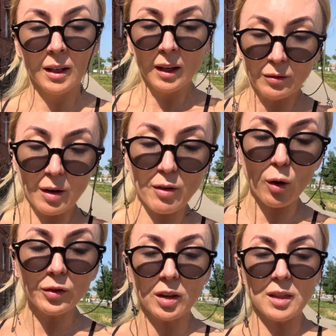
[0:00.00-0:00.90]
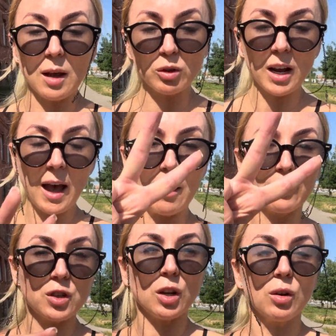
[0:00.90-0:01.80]
very often they would have
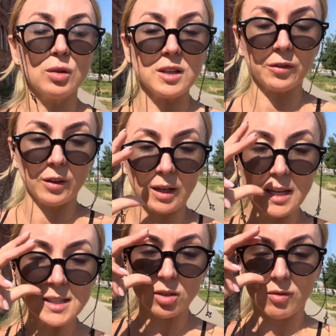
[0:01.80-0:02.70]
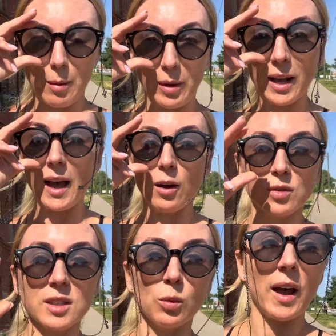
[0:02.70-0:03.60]
two different Instagram
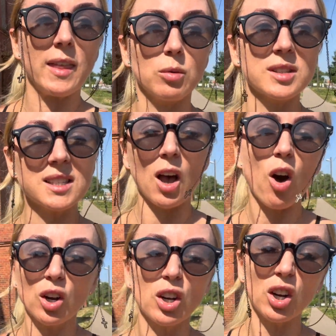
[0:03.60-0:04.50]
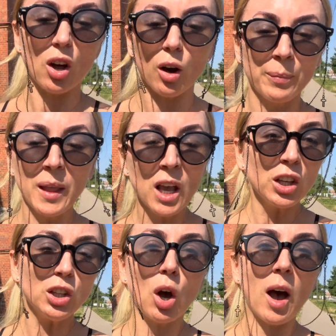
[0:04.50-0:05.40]
accounts where they will say, oh, no,
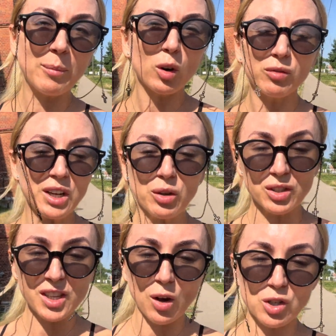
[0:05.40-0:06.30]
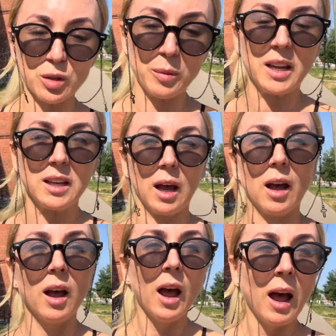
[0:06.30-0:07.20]
I'm not really on a social media.
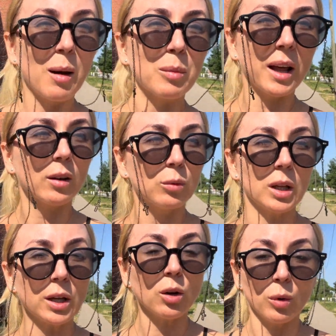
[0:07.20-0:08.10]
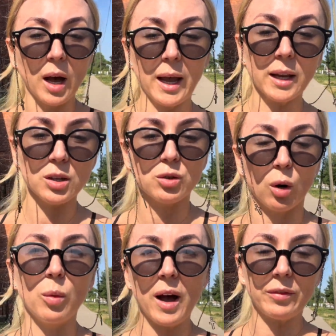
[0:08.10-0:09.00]
I'm like, well, I know why, because you've got a
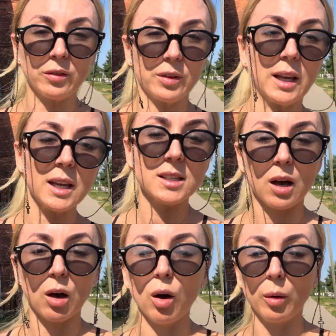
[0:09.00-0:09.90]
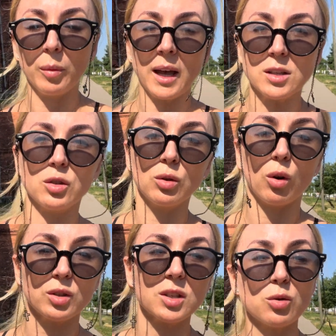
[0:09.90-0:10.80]
wife and 3 kids at home, hence you're not
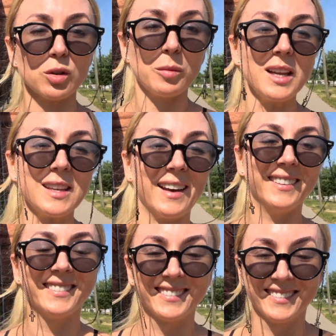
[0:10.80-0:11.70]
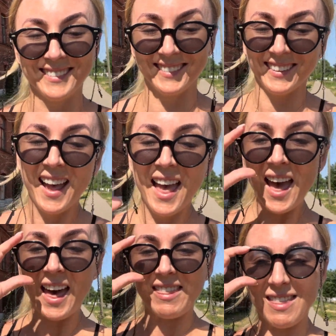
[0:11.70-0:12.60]
on social media.
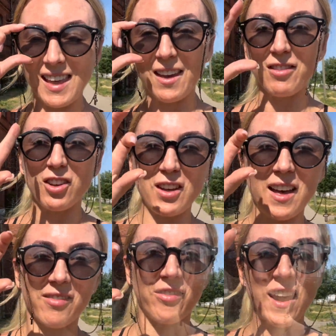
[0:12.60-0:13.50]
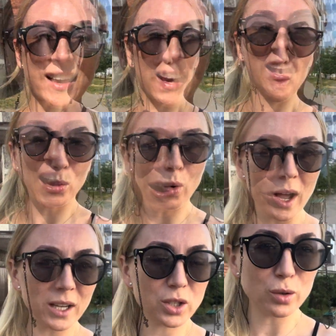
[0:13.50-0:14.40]
And then they give you their fake account.
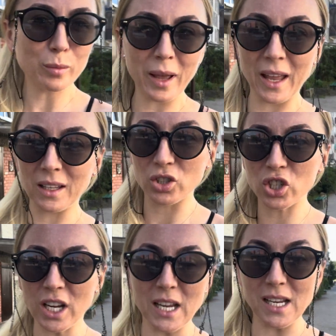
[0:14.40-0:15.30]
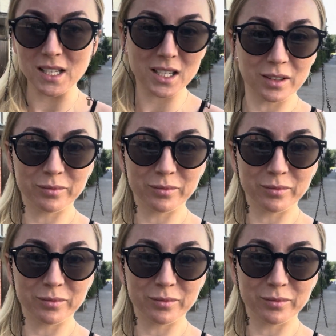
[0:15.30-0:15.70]
Why do men cheat?